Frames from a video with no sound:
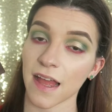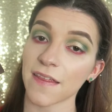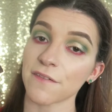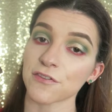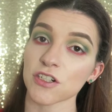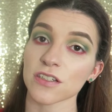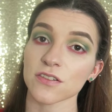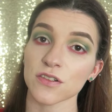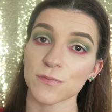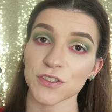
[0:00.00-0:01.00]
And then for
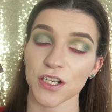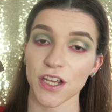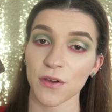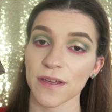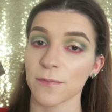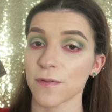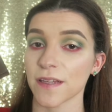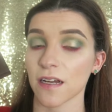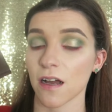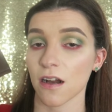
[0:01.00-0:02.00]
Drugstore, I'm just going to go in with
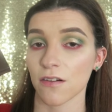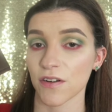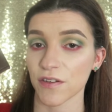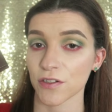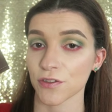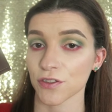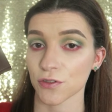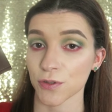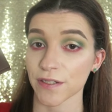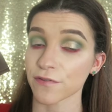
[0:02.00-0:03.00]
the I Heart
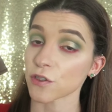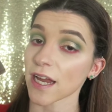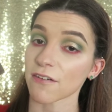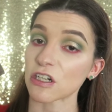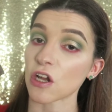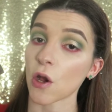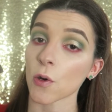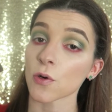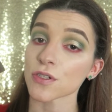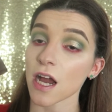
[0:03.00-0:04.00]
Revolution 24 Karat
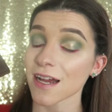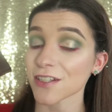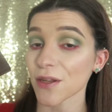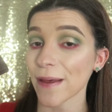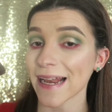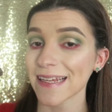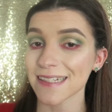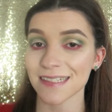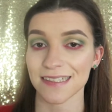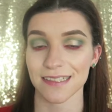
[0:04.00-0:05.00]
Gold eyeshadow palette.